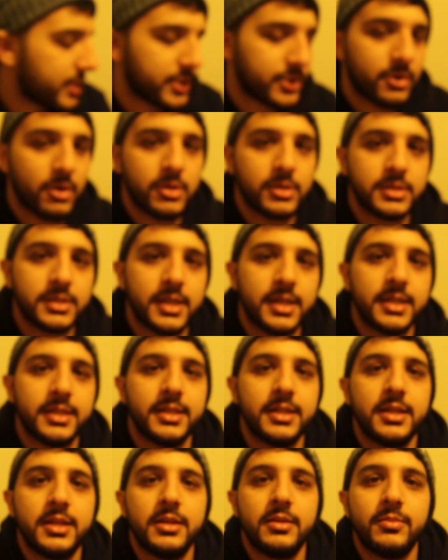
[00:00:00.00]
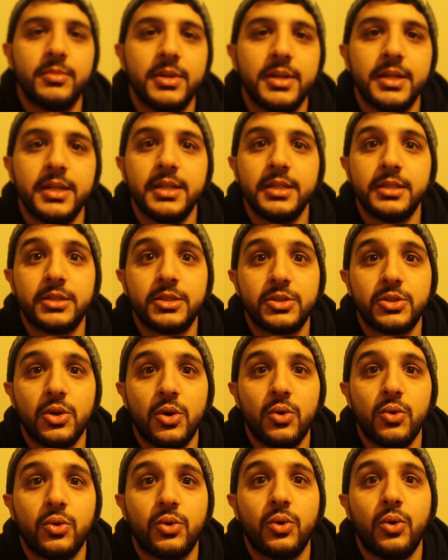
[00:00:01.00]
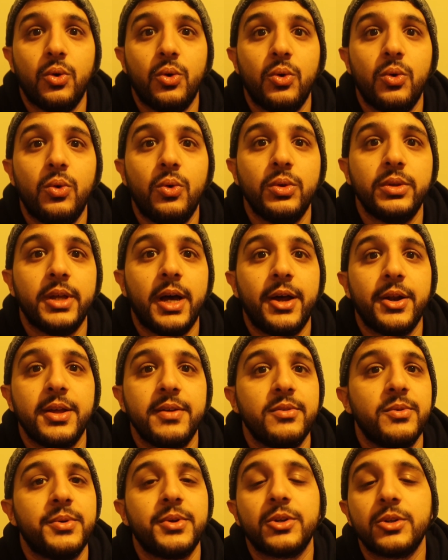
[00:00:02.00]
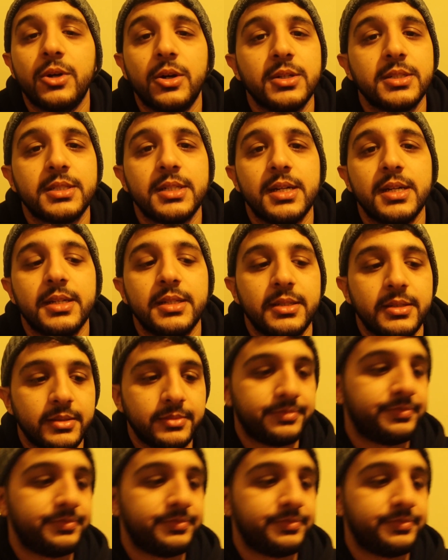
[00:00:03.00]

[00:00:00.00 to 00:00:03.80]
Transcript: we're going to go outside. But it's so cold. I don't even want to go outside.